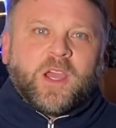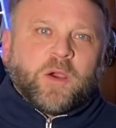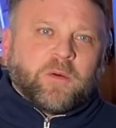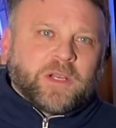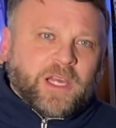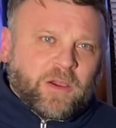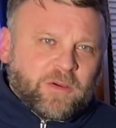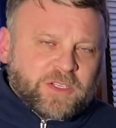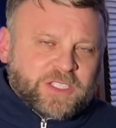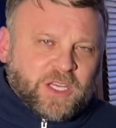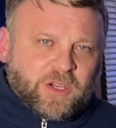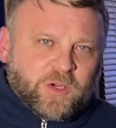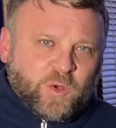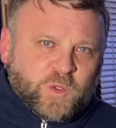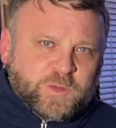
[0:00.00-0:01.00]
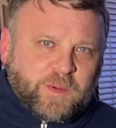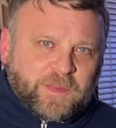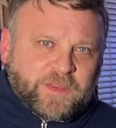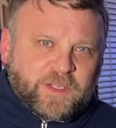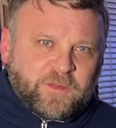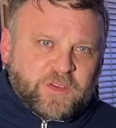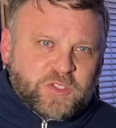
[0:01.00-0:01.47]
What I always thought cool is about the
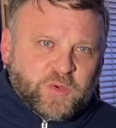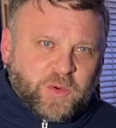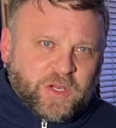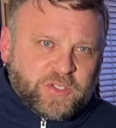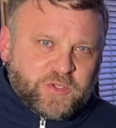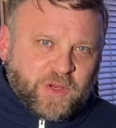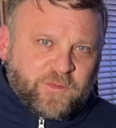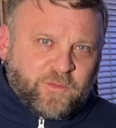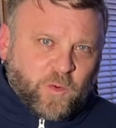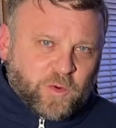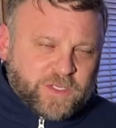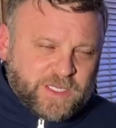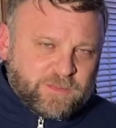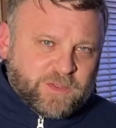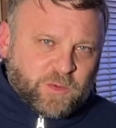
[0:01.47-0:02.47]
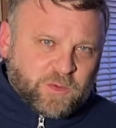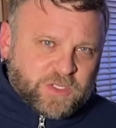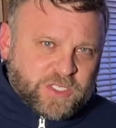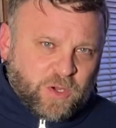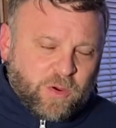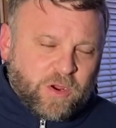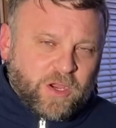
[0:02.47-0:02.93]
divisional round, you had 4 teams that were
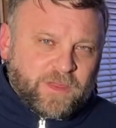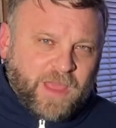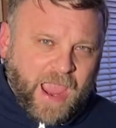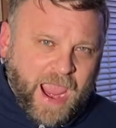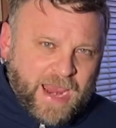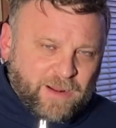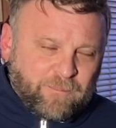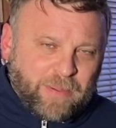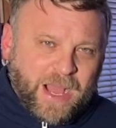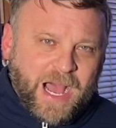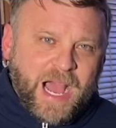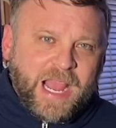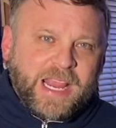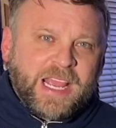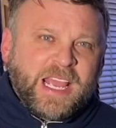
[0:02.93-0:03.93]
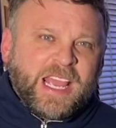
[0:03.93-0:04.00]
so good they had a bye